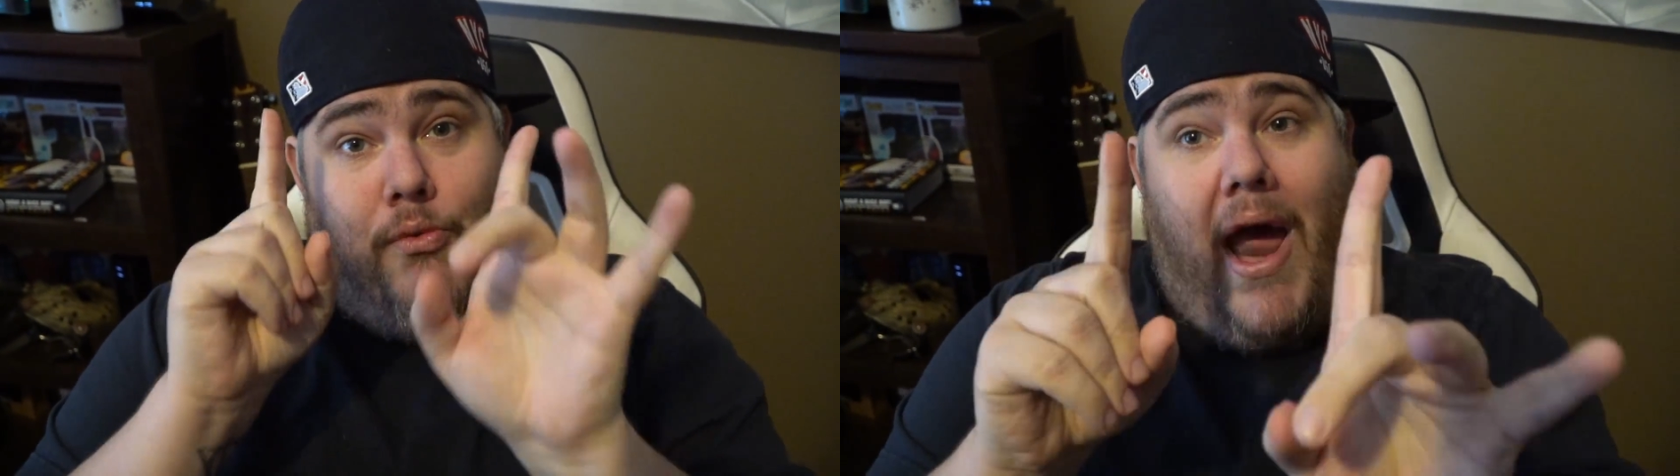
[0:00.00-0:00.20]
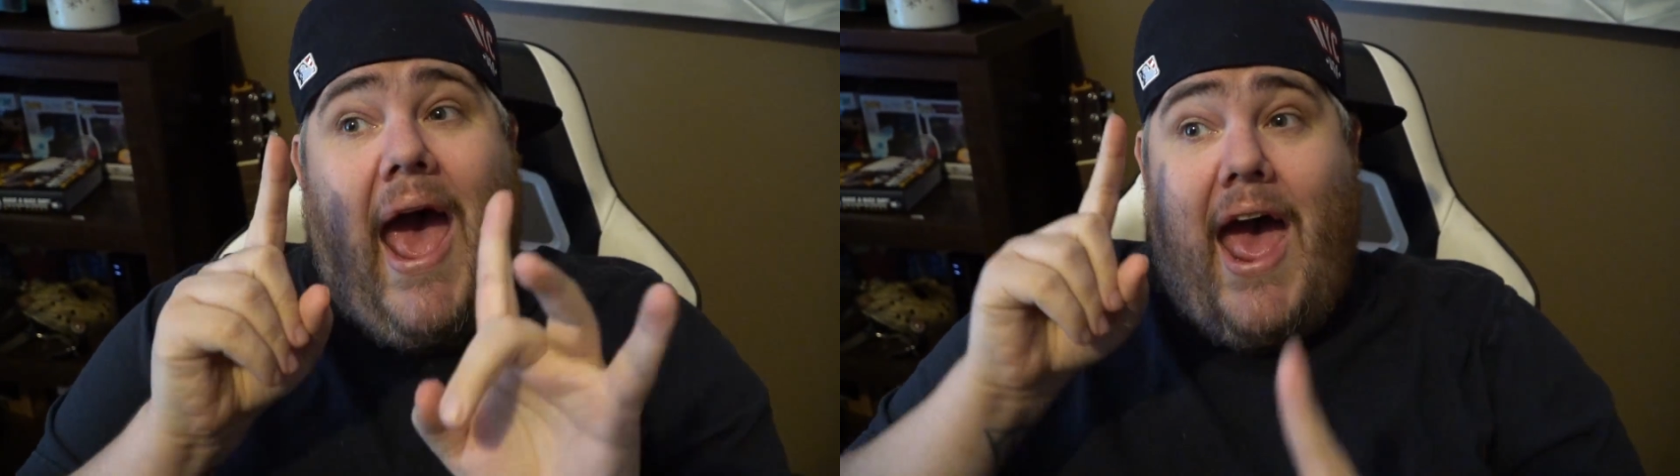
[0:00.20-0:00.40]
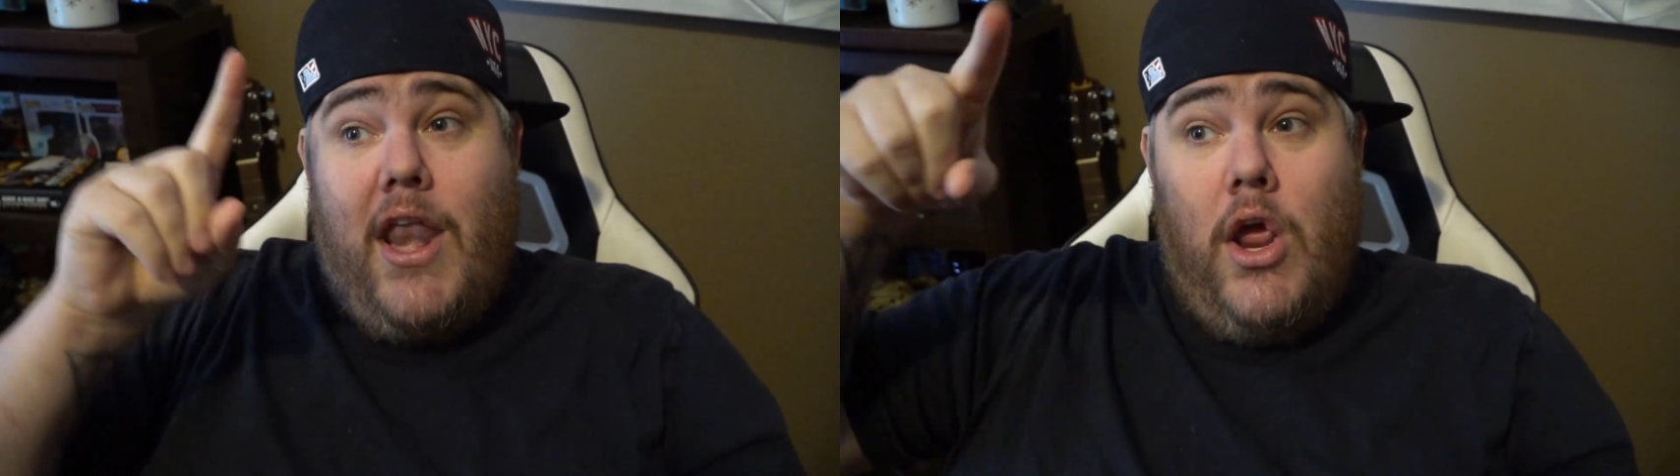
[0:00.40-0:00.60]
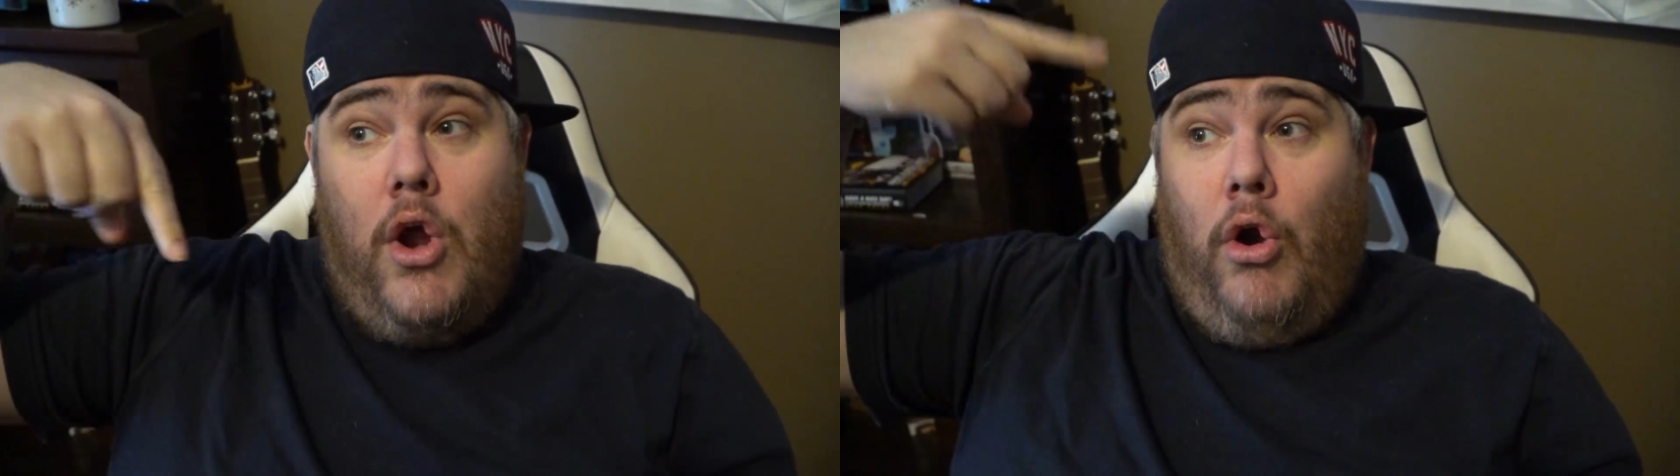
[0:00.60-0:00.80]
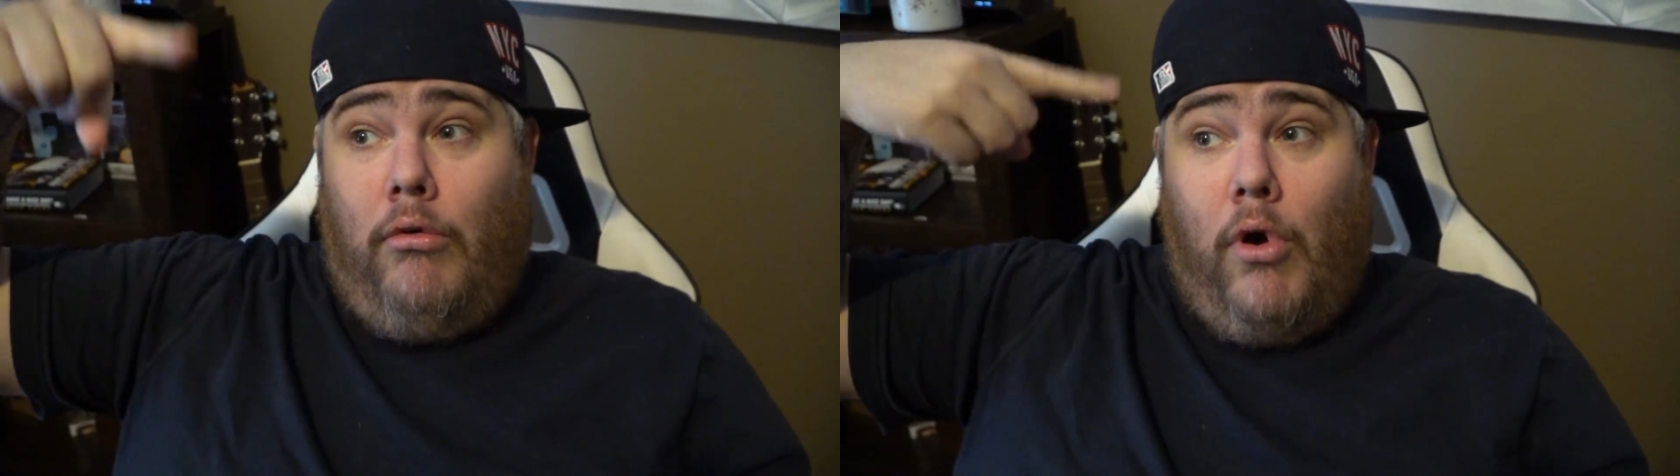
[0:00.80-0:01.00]
rat,
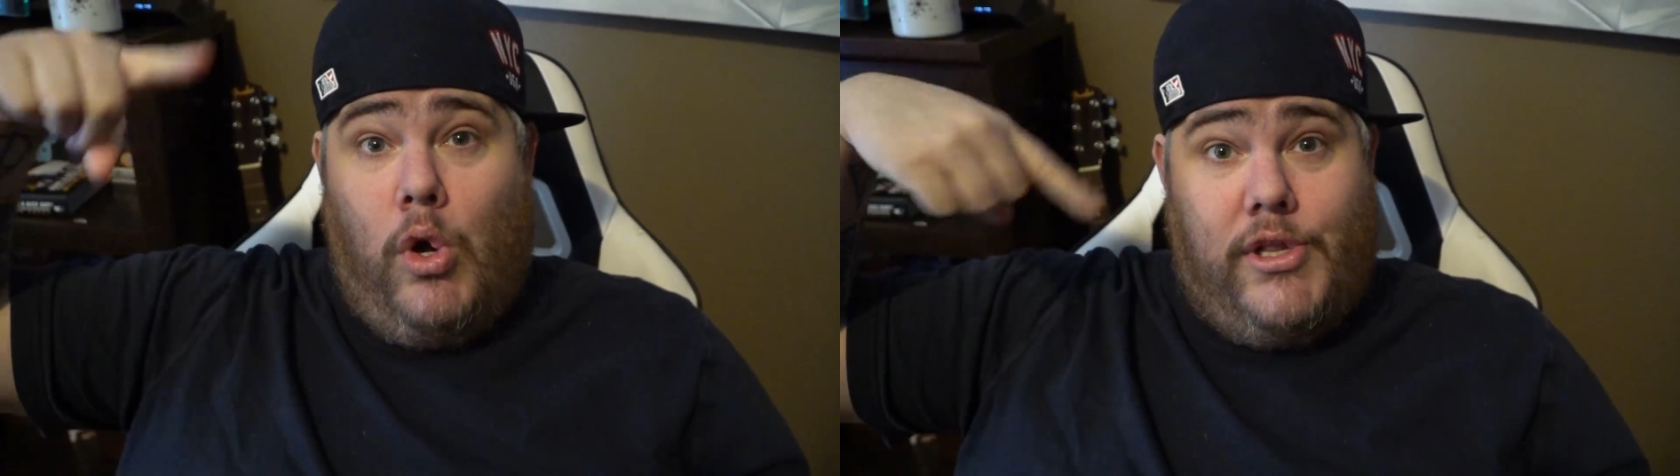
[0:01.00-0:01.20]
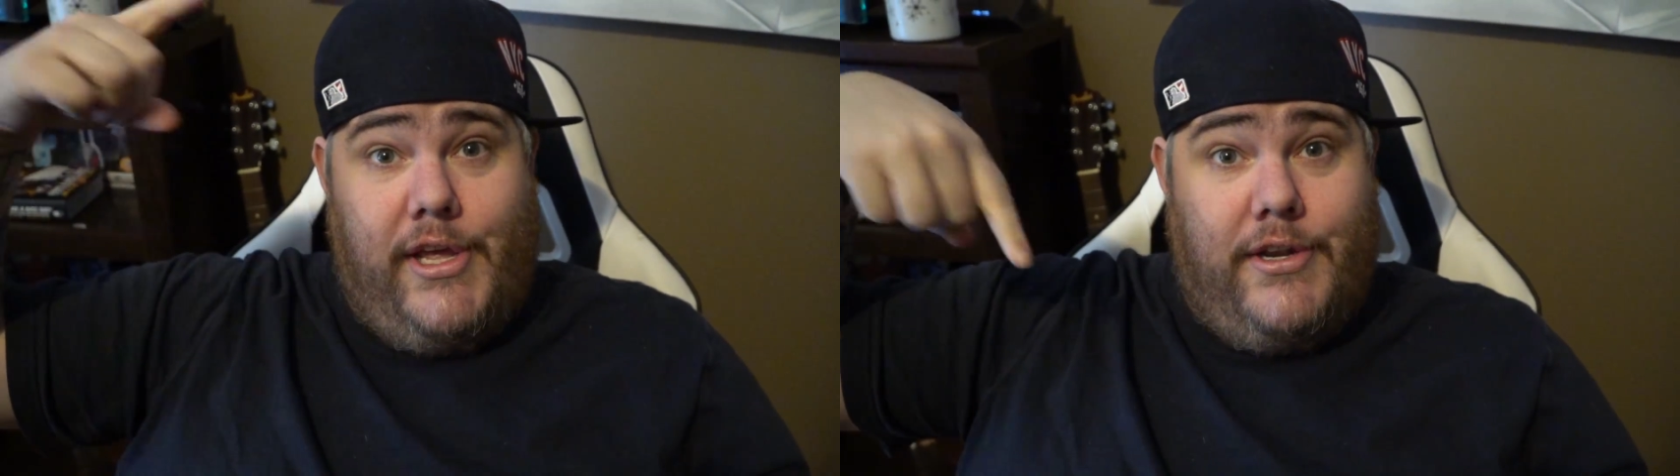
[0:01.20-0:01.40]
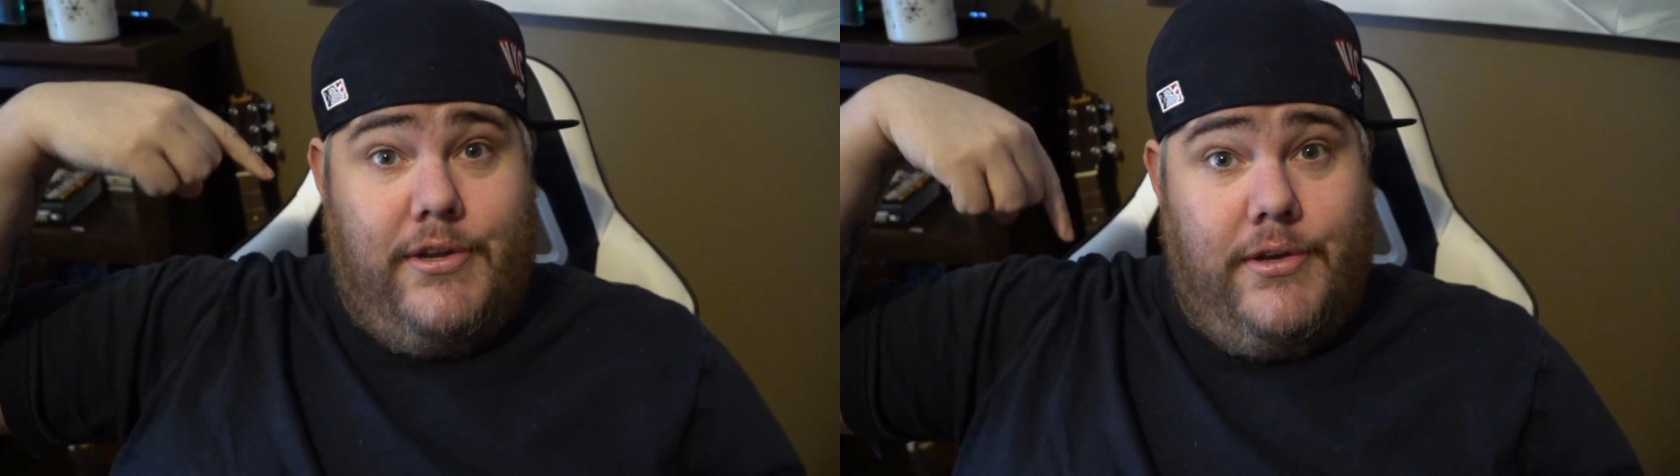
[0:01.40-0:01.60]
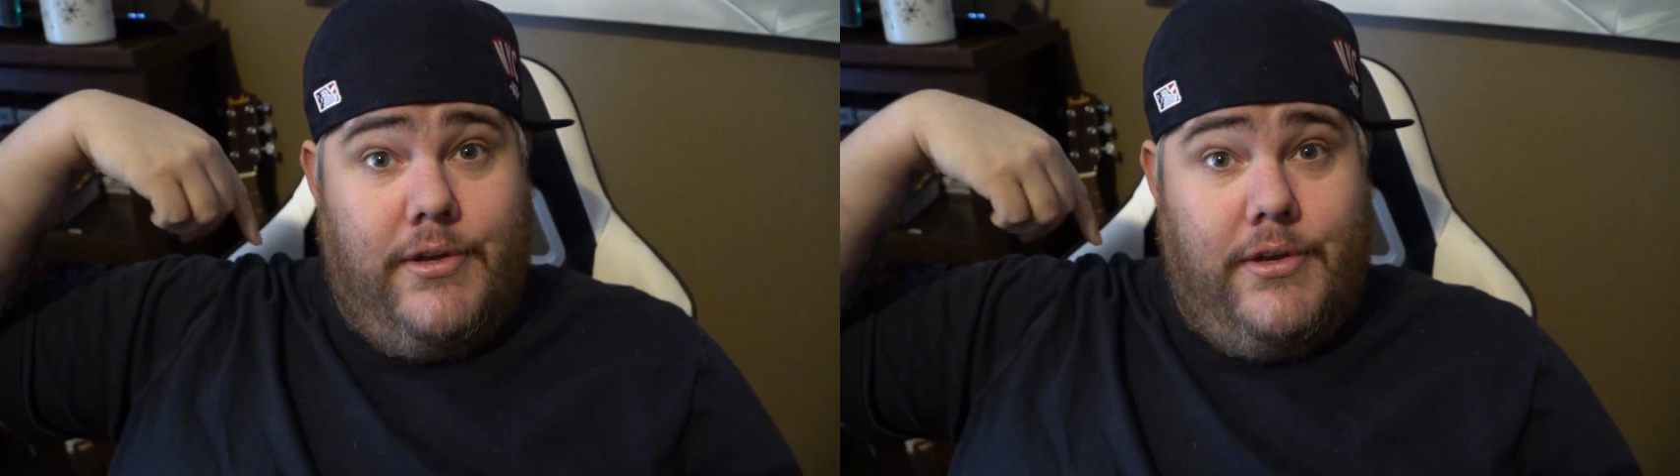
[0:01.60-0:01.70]
Roland.